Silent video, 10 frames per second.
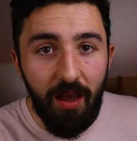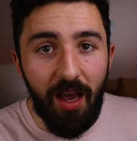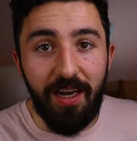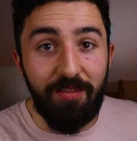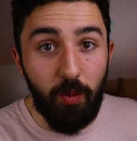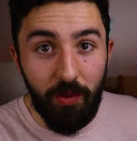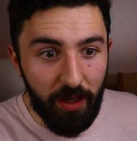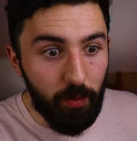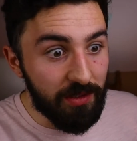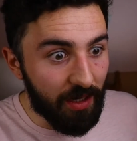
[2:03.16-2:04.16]
everyone
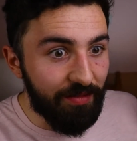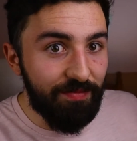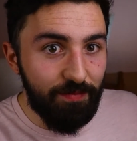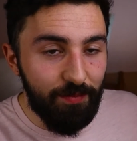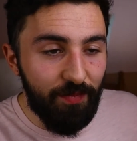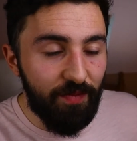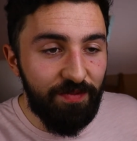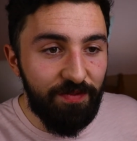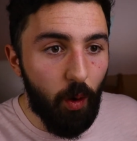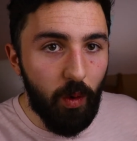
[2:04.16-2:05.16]
that was
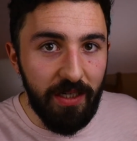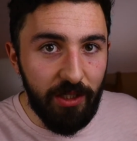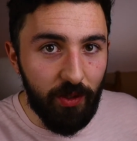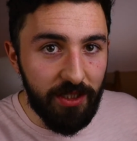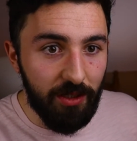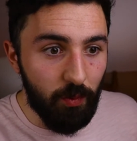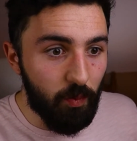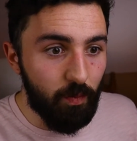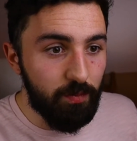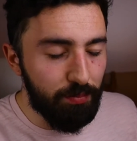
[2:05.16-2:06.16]
vocally critical
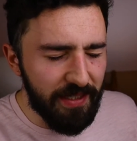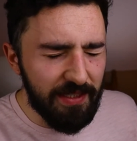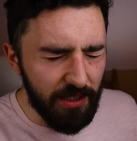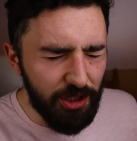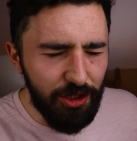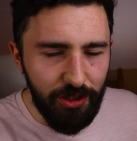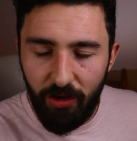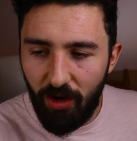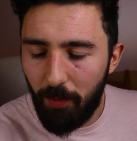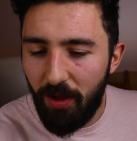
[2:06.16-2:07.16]
basically
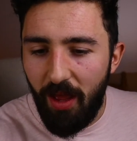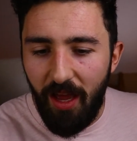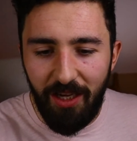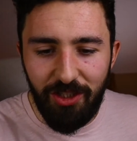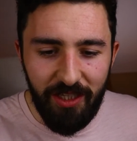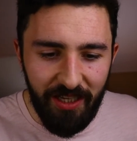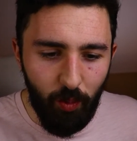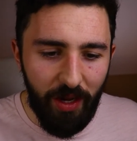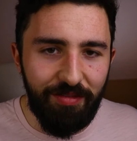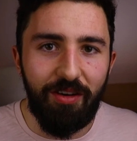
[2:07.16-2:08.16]
shut up and just hid
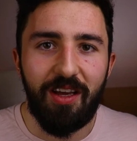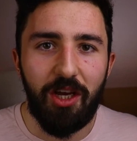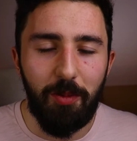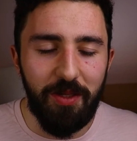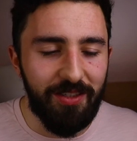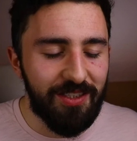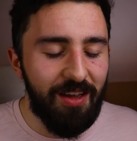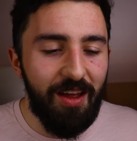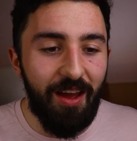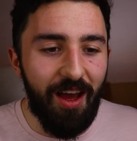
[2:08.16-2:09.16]
away for a couple of years.
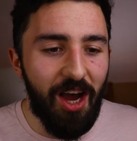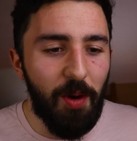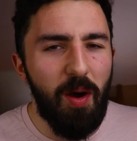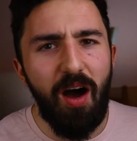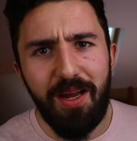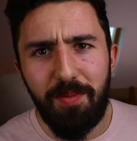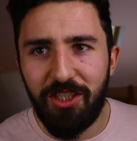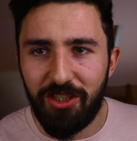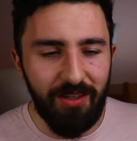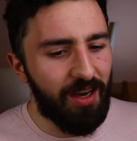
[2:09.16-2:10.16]
I
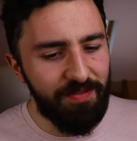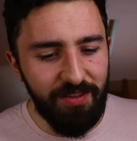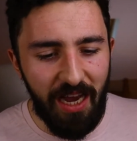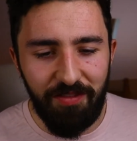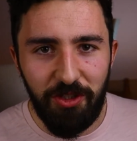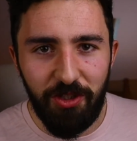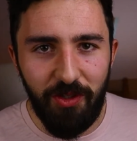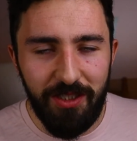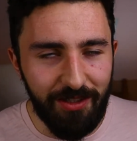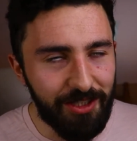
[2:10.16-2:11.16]
imagine. I haven't done the
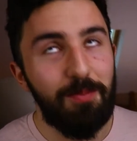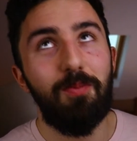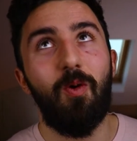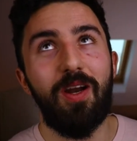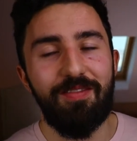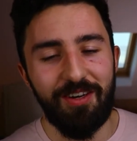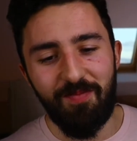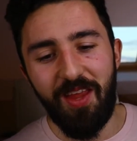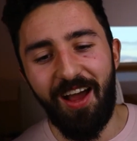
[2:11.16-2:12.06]
research, but whatever.